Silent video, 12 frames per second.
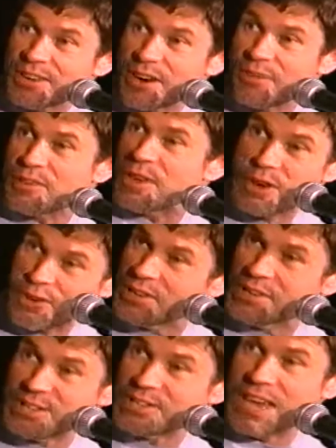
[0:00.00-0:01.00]
of
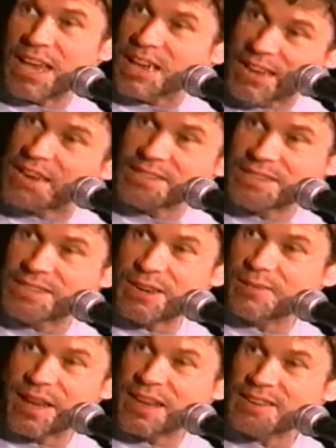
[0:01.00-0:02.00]
hearing this
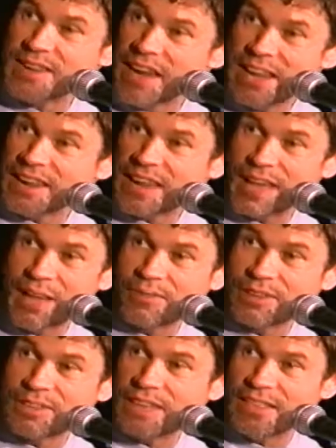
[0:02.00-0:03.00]
AACM and not
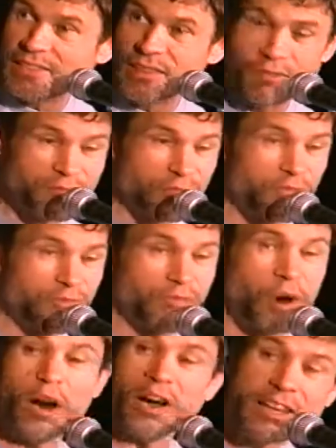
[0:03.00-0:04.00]
having the
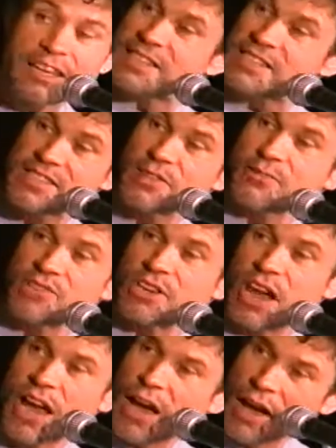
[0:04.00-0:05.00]
foggiest notion
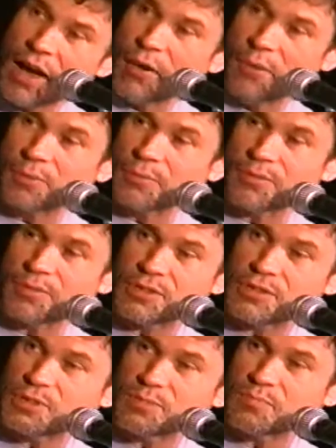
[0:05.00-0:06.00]
how
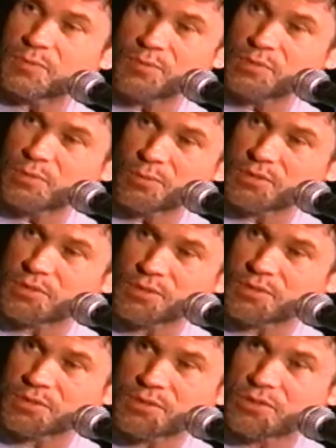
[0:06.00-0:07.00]
this music was
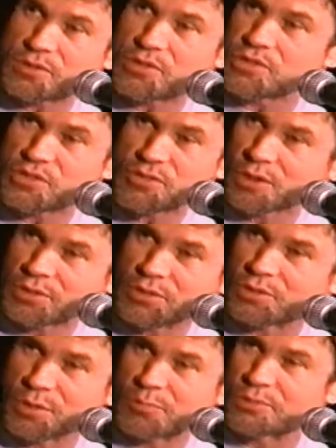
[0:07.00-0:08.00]

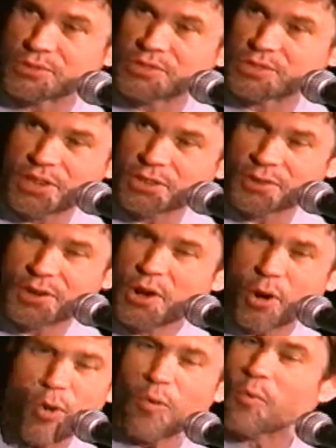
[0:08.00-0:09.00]
constructed or put together
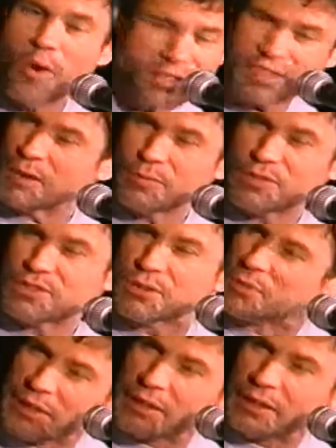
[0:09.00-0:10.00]
or what they were
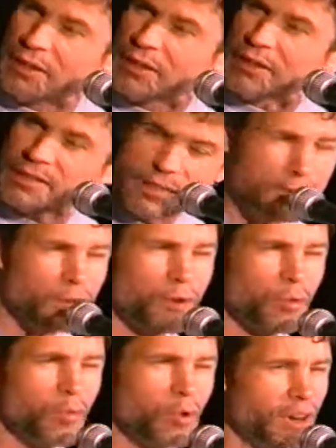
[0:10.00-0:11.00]
doing. It's like,
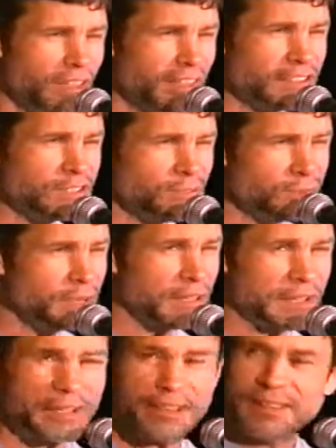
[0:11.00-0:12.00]
what are they
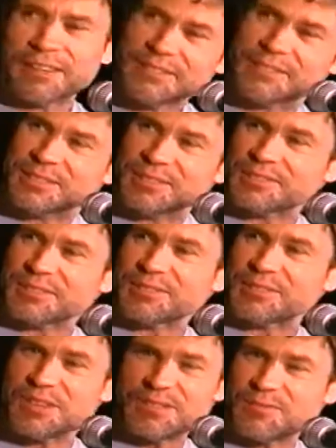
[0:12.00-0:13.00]
doing?
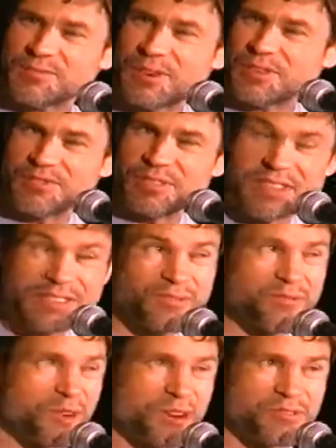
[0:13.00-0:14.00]
So it's wonderful. That's a
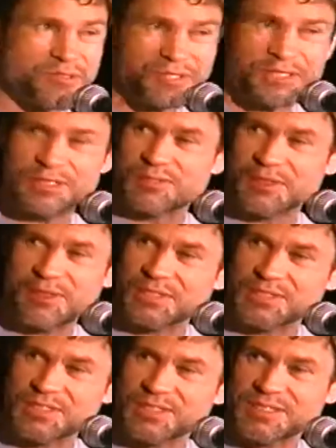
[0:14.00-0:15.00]
wonderful
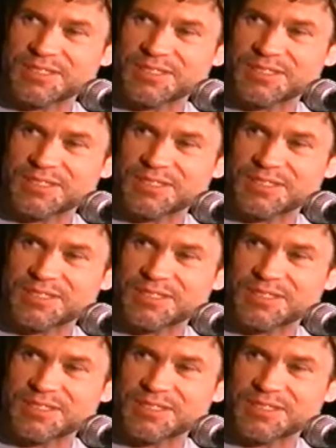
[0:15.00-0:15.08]
experience,